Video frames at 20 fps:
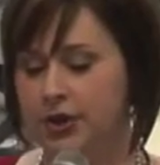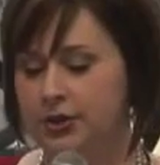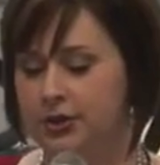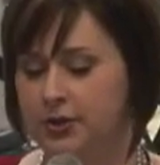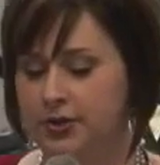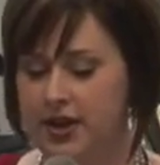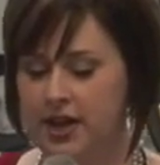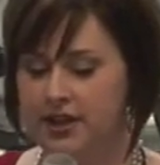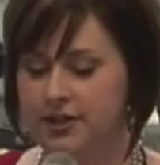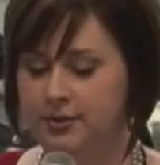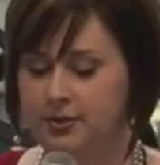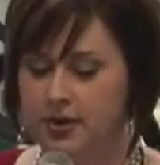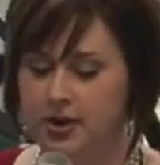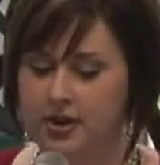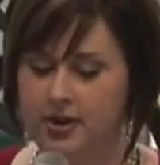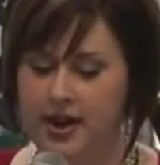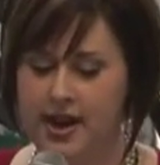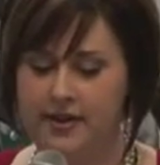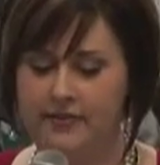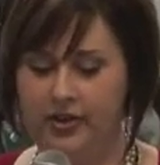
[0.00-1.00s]
So next we're
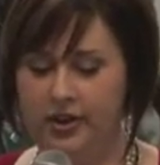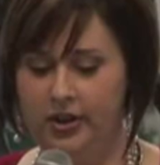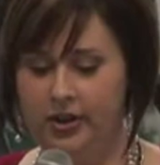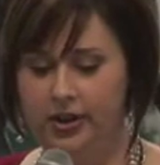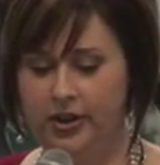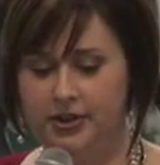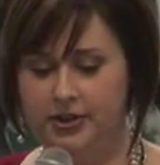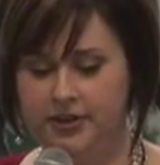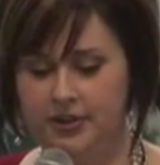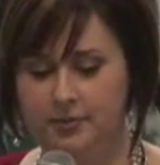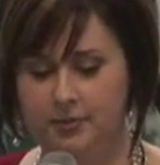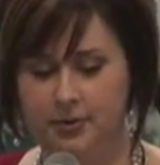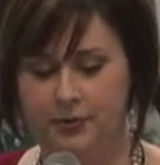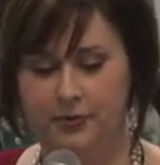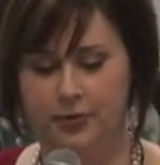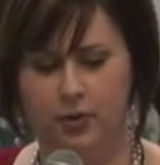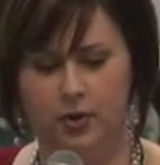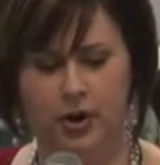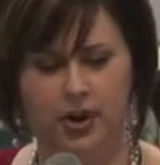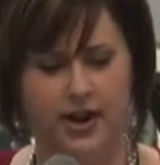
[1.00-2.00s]
going to have a look at some
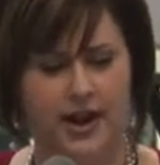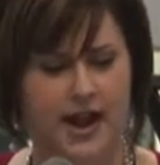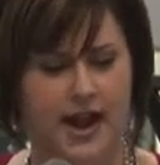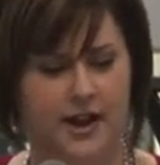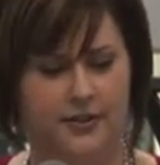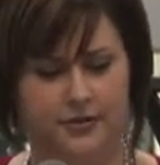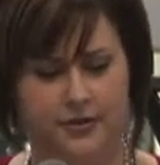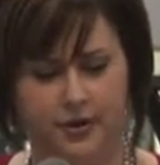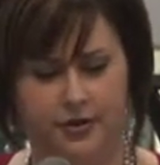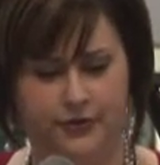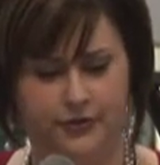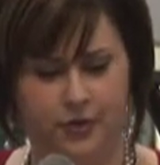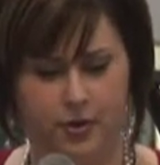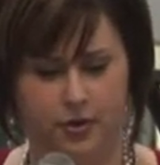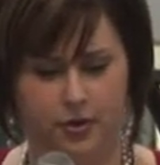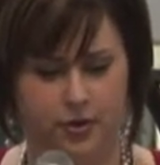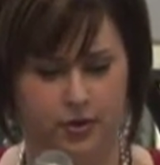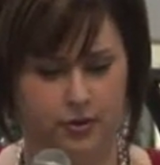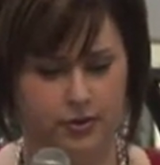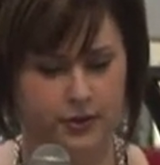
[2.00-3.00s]
before and after
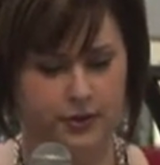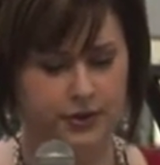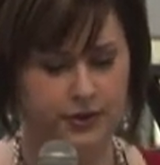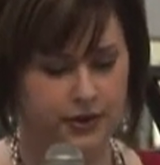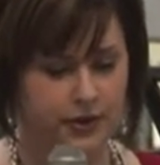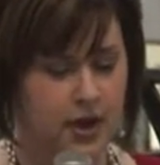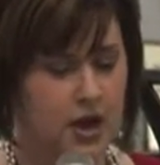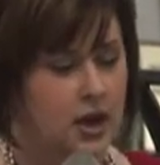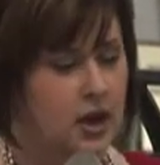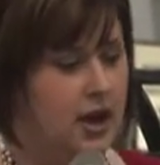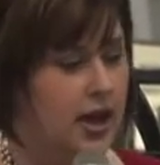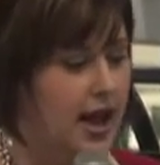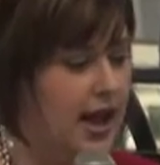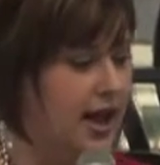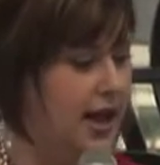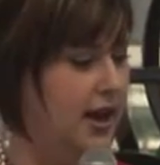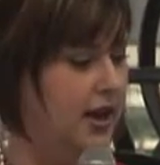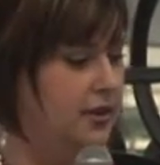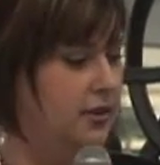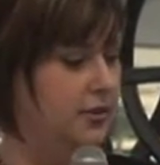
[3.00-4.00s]
photos
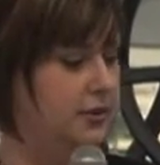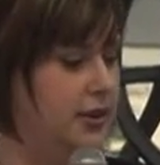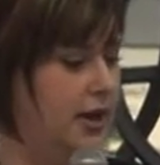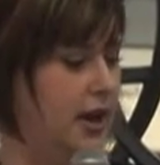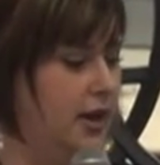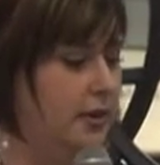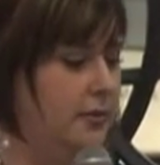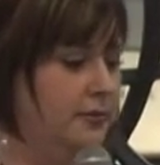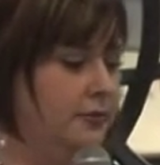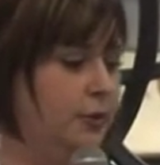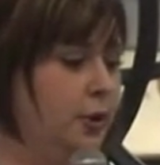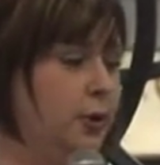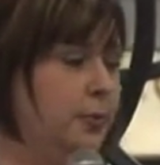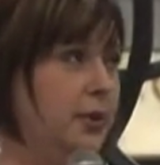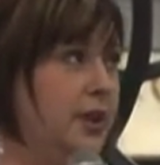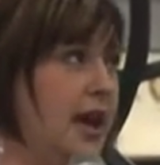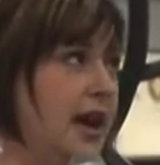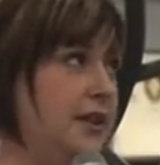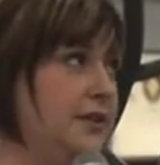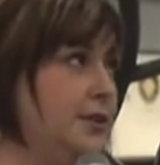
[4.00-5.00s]
and floor
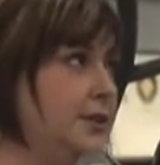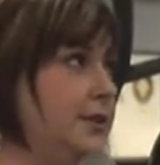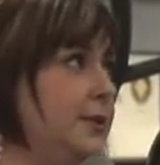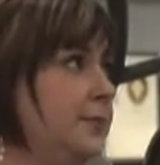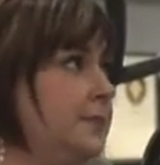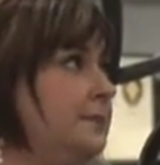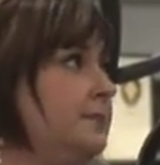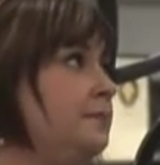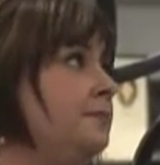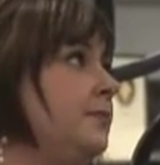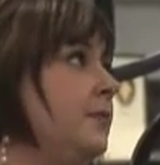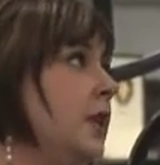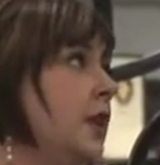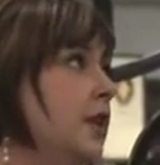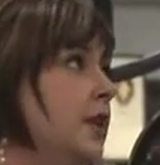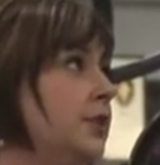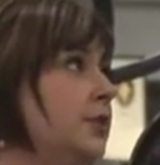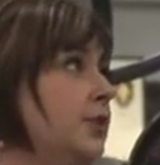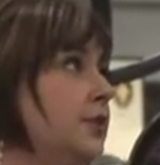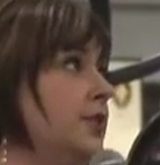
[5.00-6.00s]
plans.
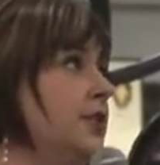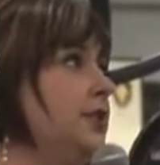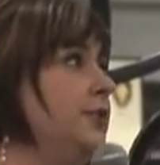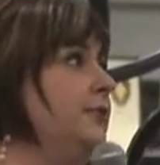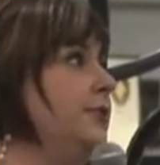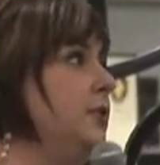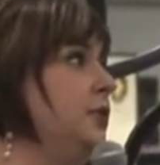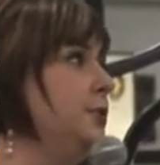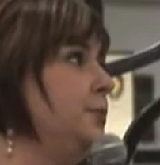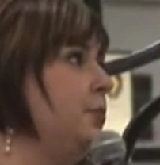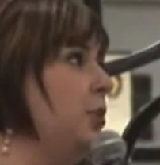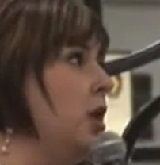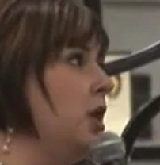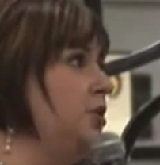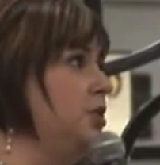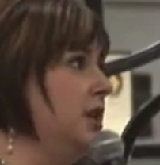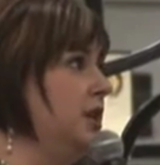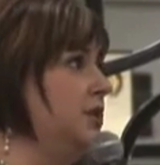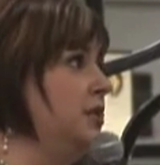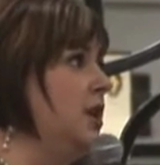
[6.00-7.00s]
So this first
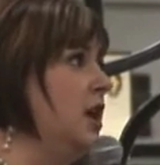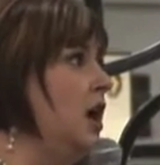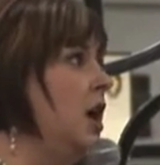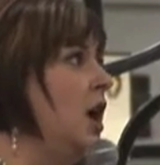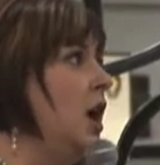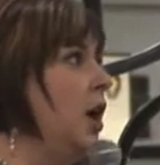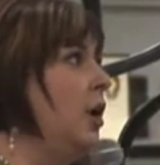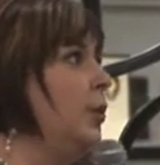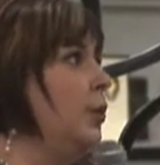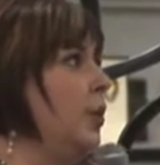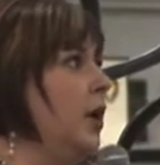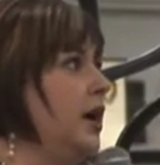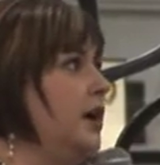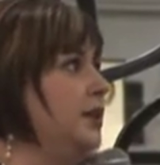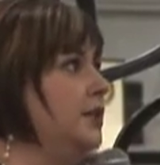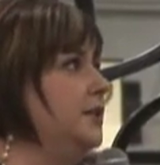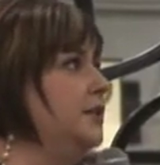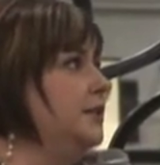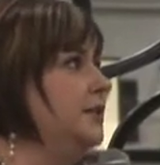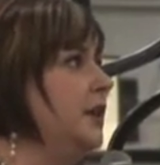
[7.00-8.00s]
project
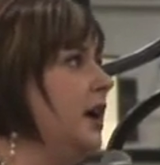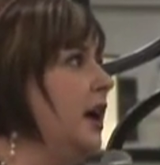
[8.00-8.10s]
was